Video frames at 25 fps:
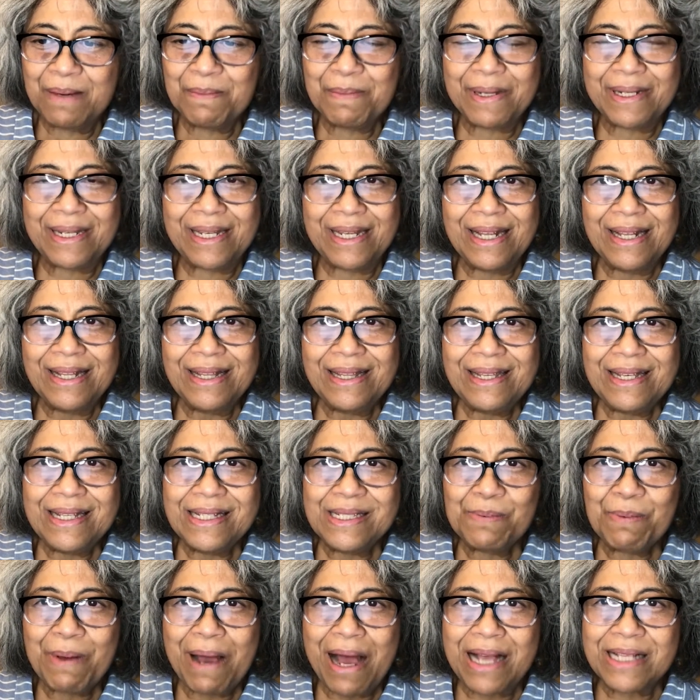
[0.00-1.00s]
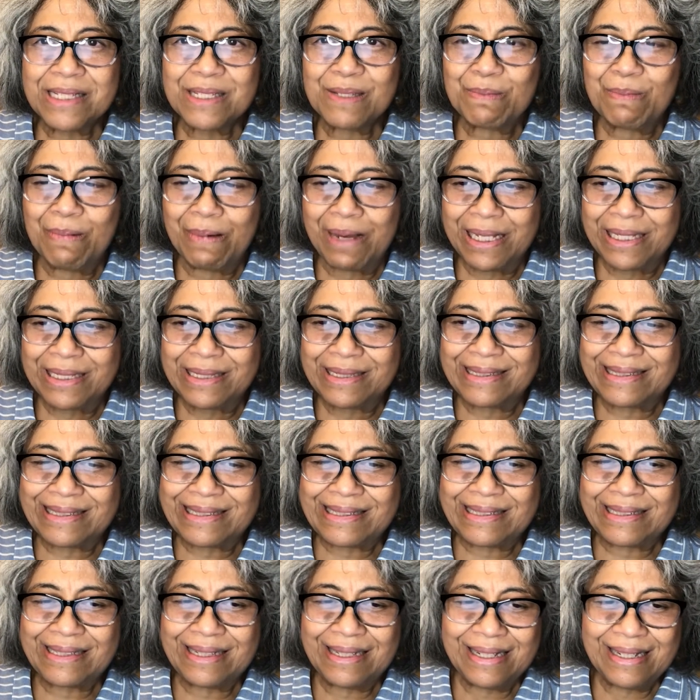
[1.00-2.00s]
But in these past
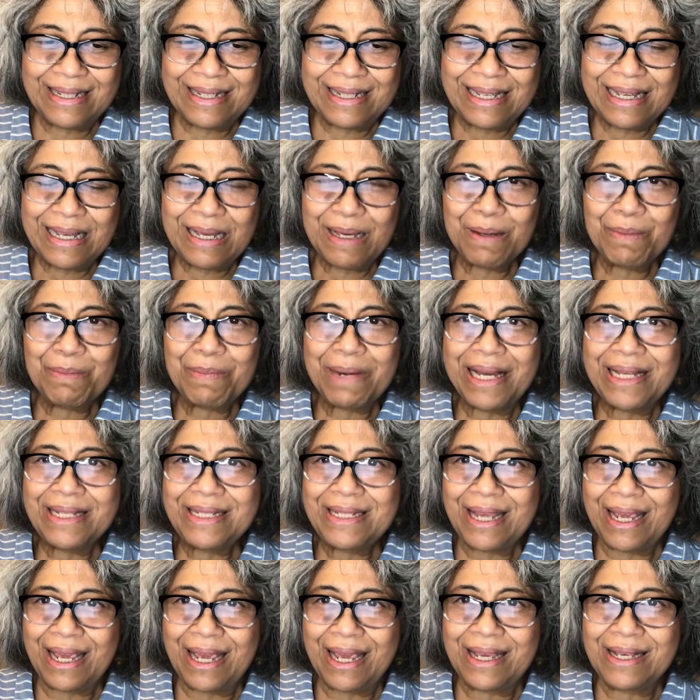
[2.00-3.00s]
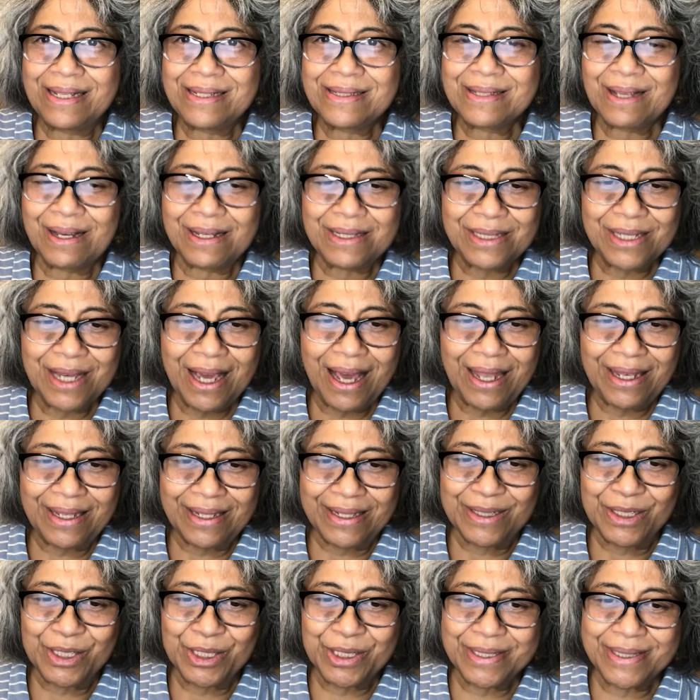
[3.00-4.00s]
months, my days are
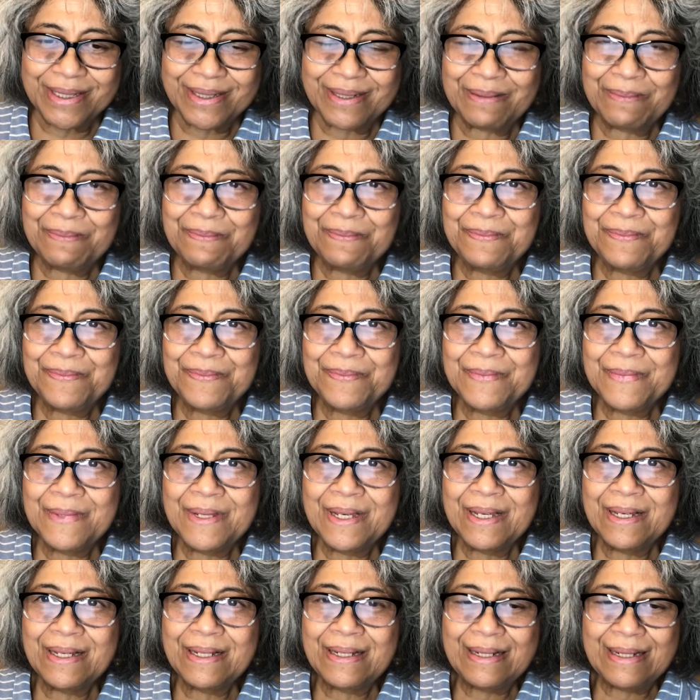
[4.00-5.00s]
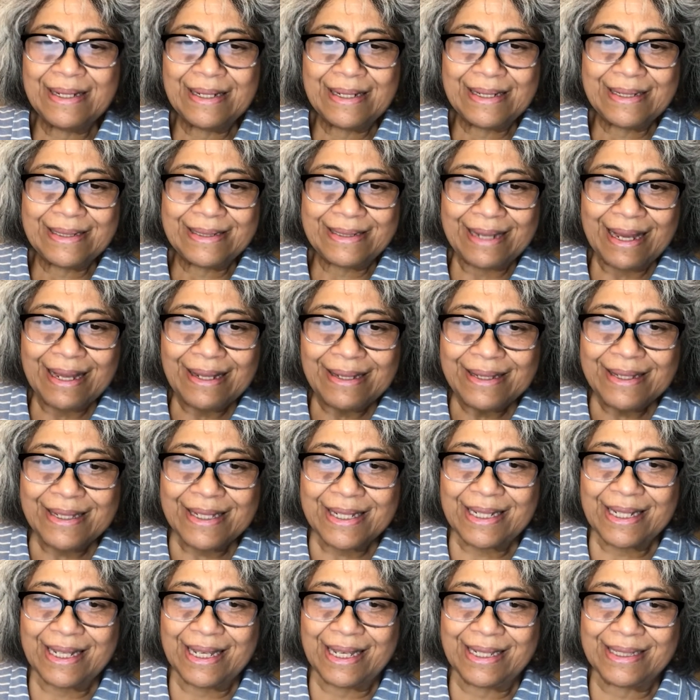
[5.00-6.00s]
challenged.
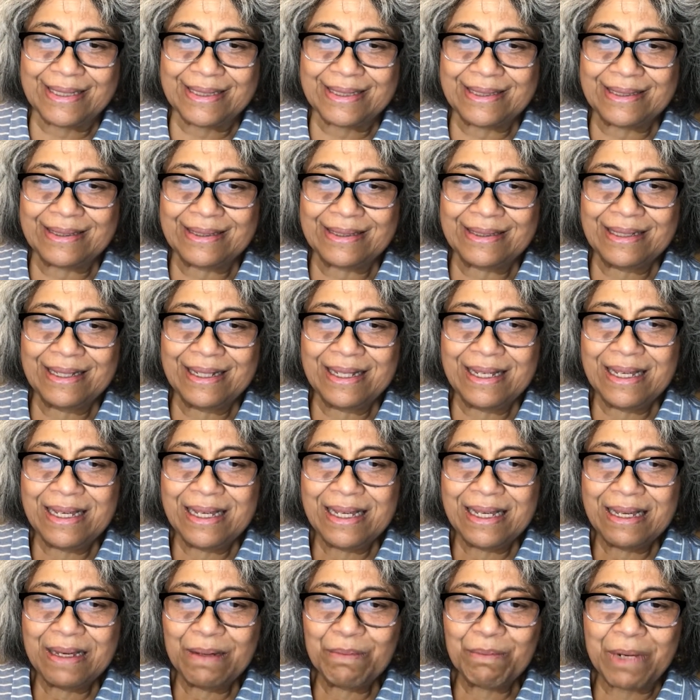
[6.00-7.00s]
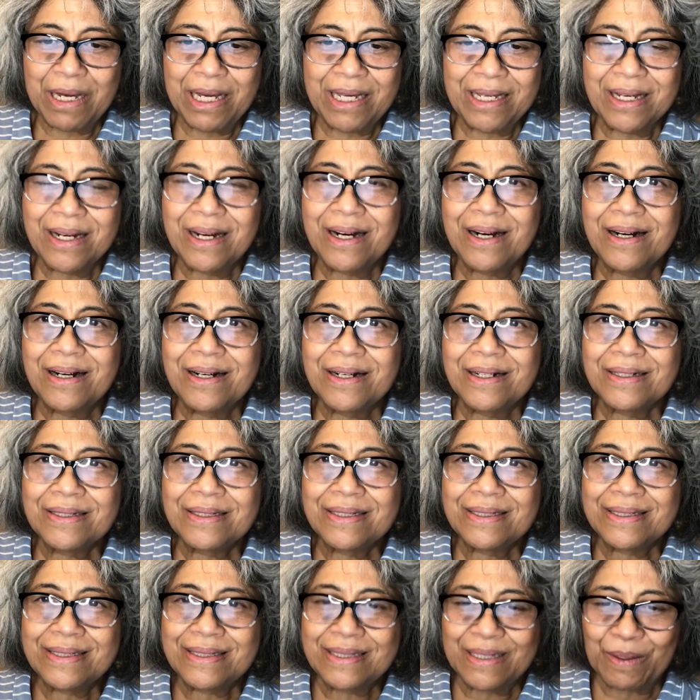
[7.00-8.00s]
Nonetheless, my
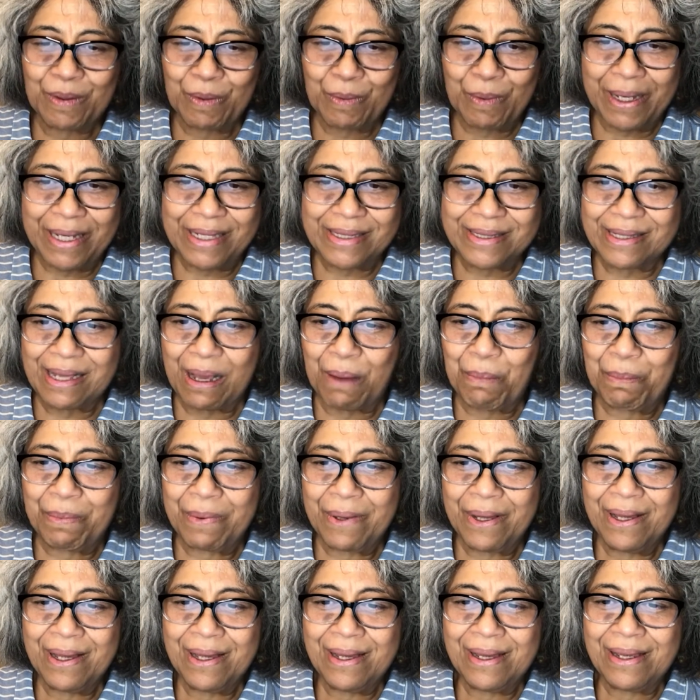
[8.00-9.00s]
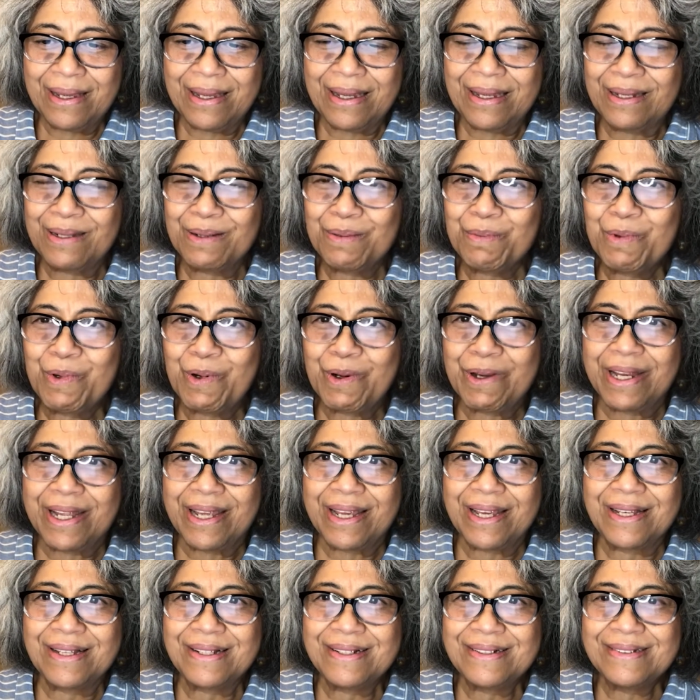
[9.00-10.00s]
heart still wakes up in the
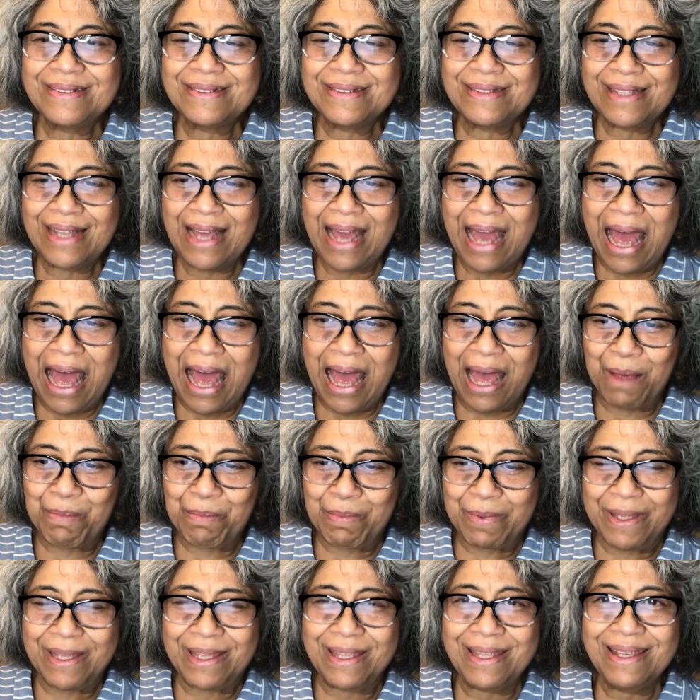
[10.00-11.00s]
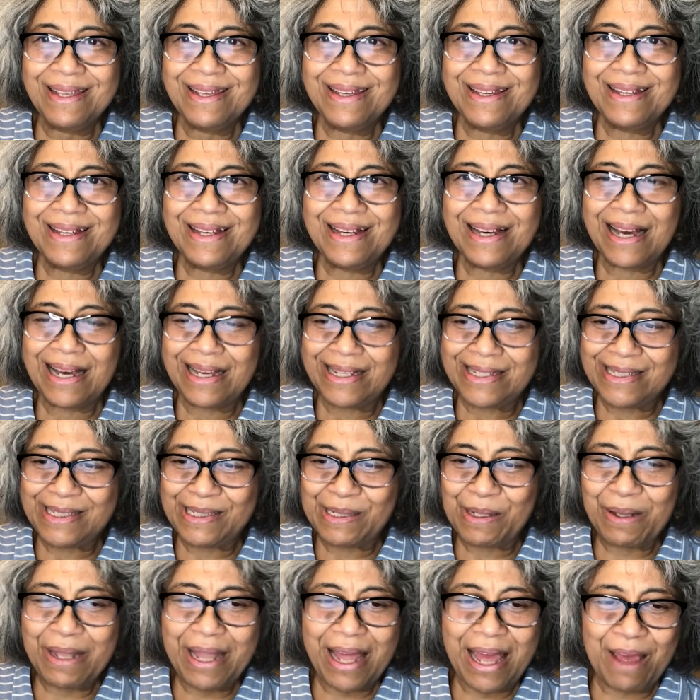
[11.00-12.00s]
morning, happy, I
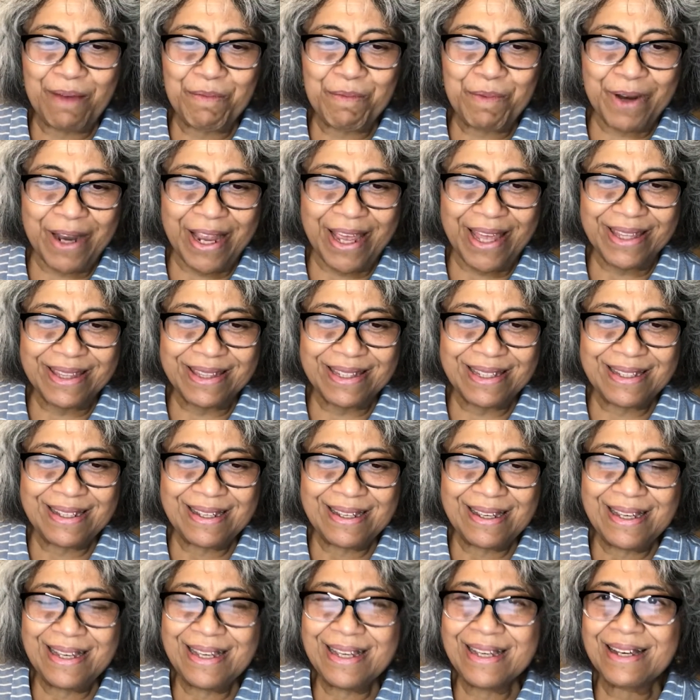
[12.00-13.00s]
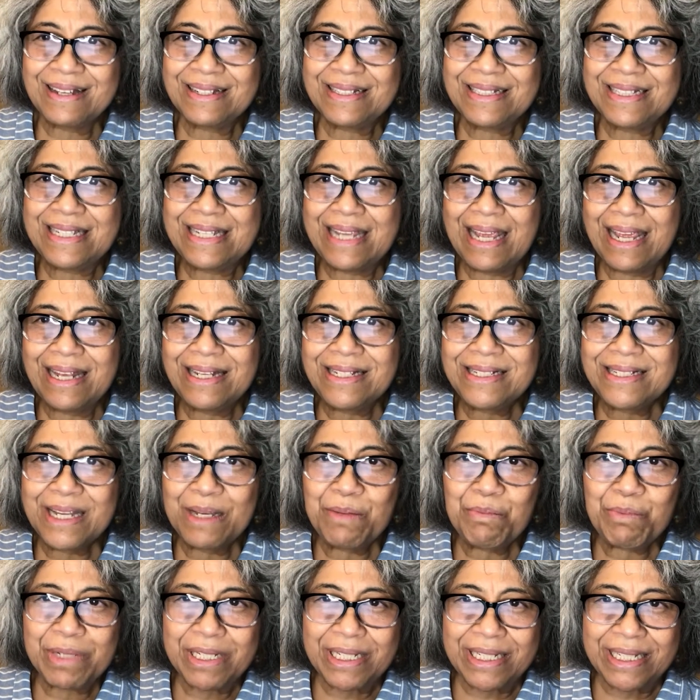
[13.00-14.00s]
still have breath, content
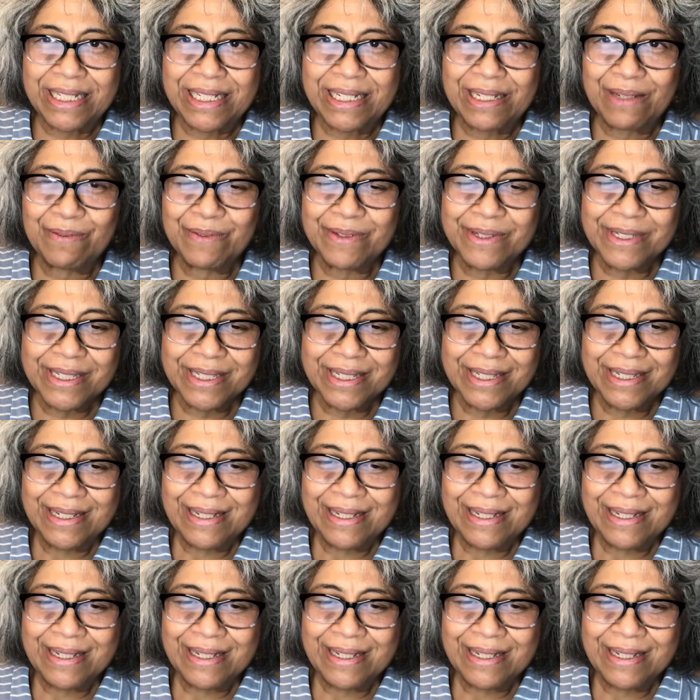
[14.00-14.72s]
and believed